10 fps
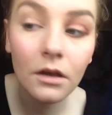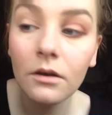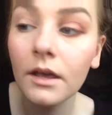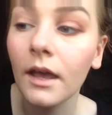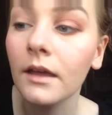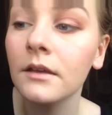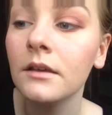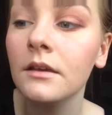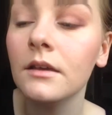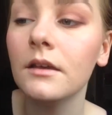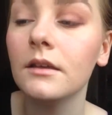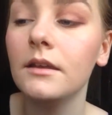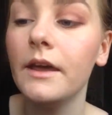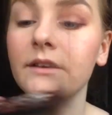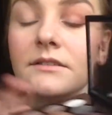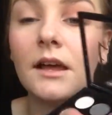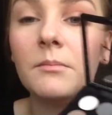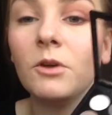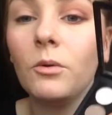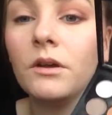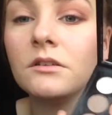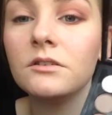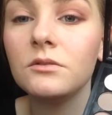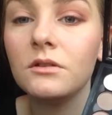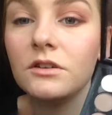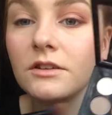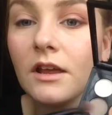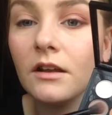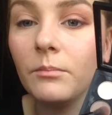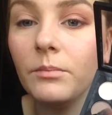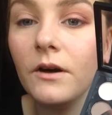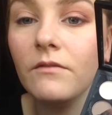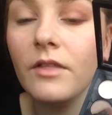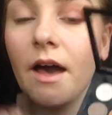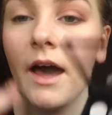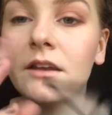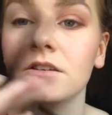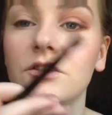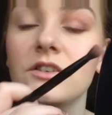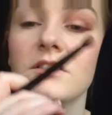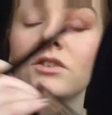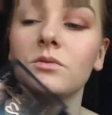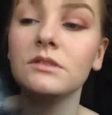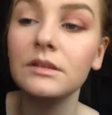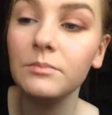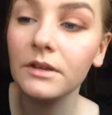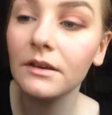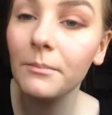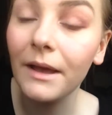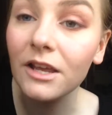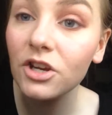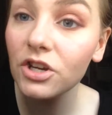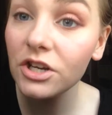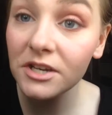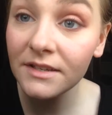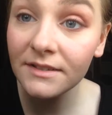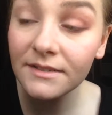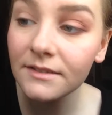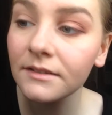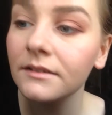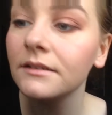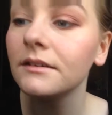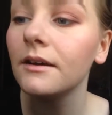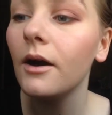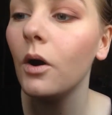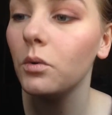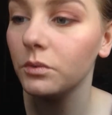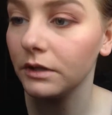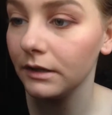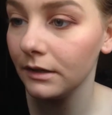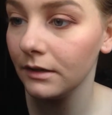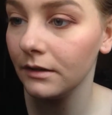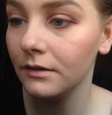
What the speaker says: Okay, next I'm going into the shade above that just to deepen my crease only